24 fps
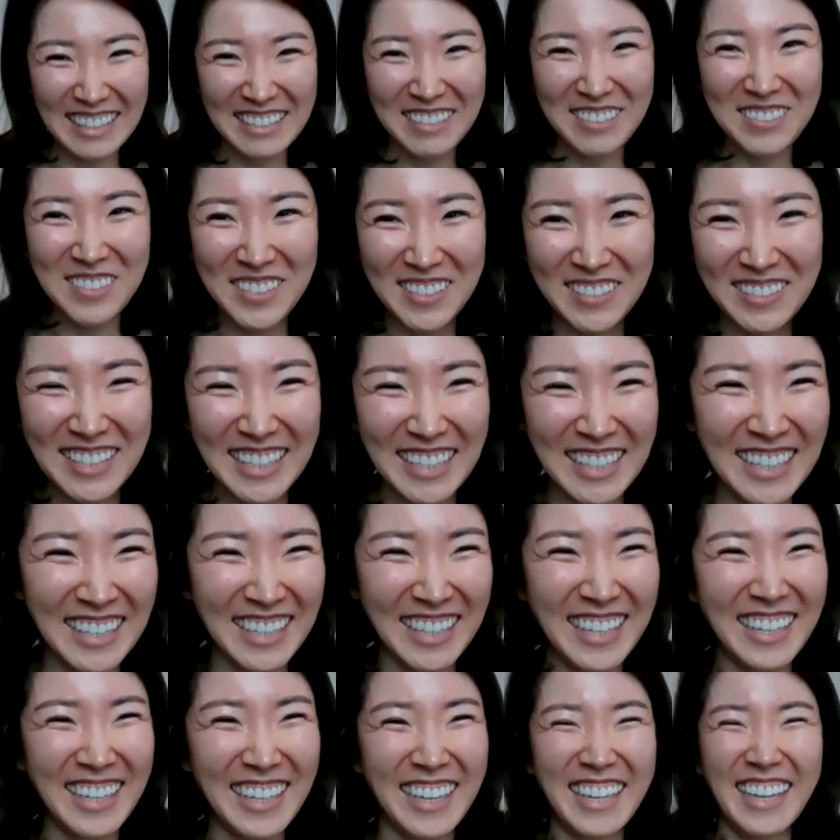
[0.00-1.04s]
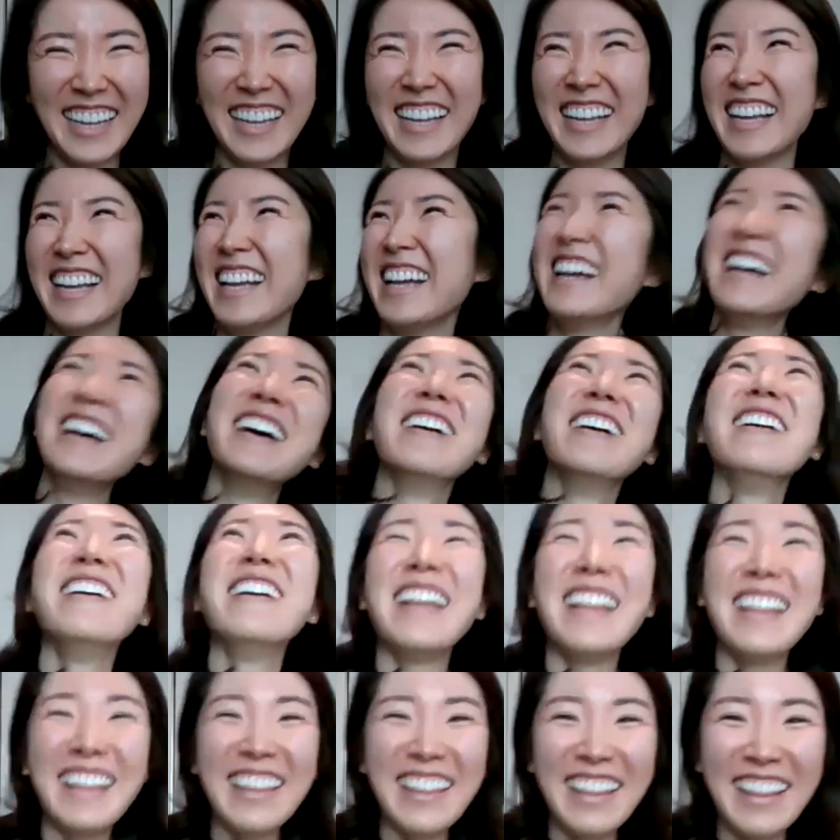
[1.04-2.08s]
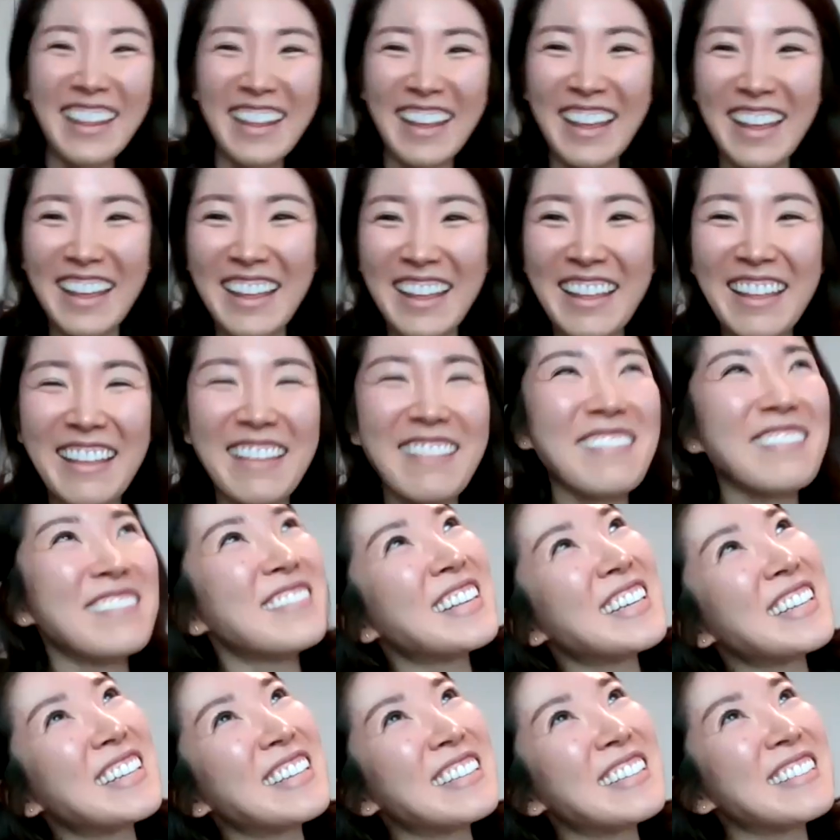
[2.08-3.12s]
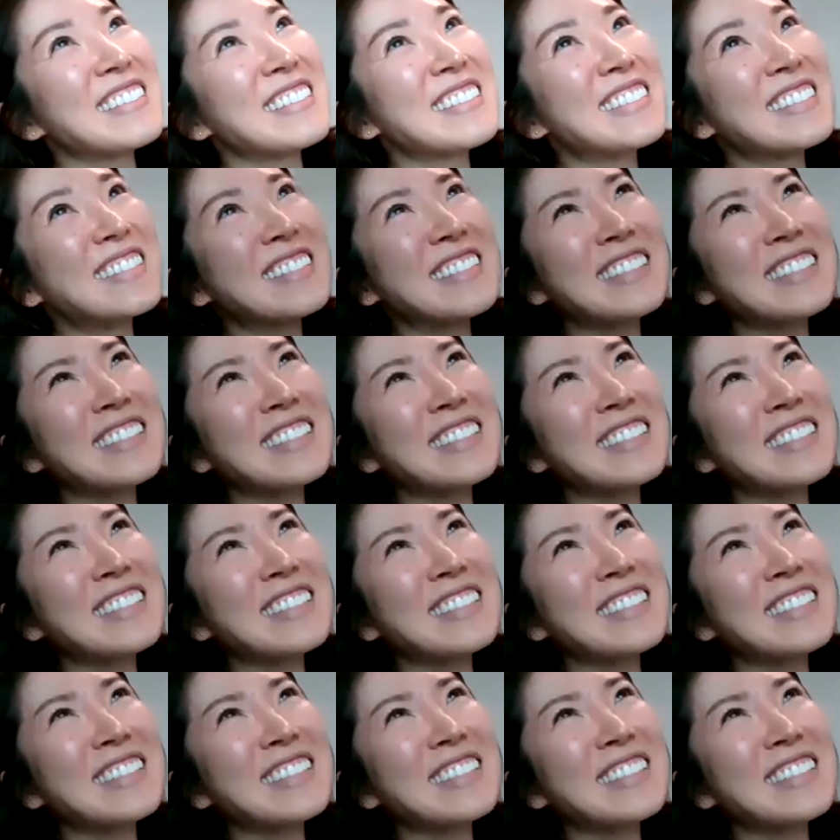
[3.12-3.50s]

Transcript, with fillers: I know Susan and then what else?